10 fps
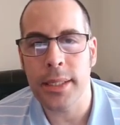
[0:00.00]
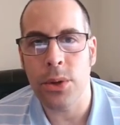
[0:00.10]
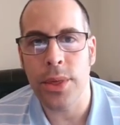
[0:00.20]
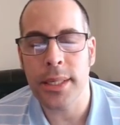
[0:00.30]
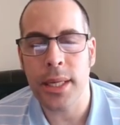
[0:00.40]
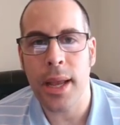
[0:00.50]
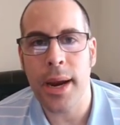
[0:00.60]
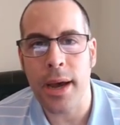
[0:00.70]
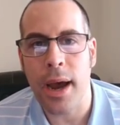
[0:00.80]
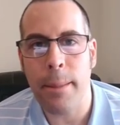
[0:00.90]
so there's a
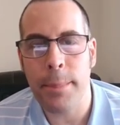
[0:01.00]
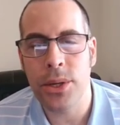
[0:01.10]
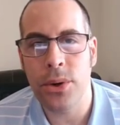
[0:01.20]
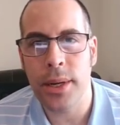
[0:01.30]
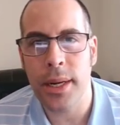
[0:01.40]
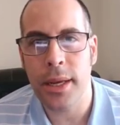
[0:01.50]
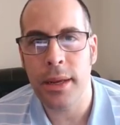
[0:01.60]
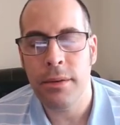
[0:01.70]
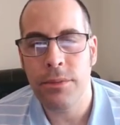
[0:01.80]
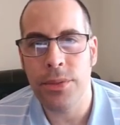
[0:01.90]
lot of
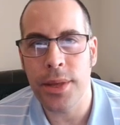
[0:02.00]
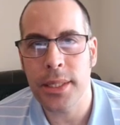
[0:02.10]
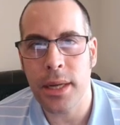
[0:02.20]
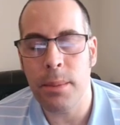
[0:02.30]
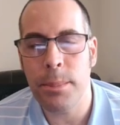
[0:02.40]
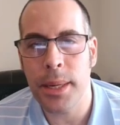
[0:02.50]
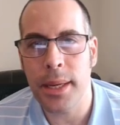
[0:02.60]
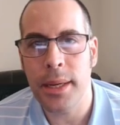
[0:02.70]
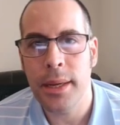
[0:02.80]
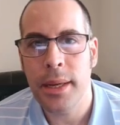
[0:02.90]
opportunity for this
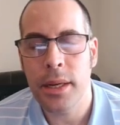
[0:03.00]
company